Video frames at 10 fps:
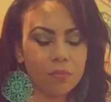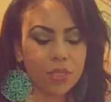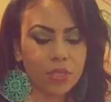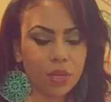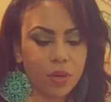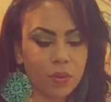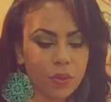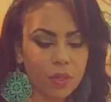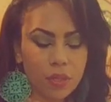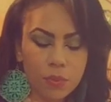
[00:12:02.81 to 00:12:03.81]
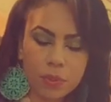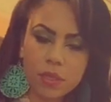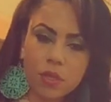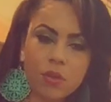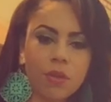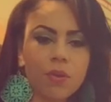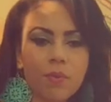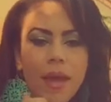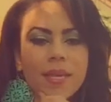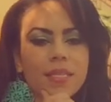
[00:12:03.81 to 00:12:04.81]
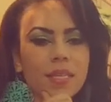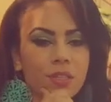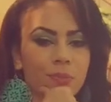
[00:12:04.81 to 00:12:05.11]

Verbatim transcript: So, you know, below the horizon,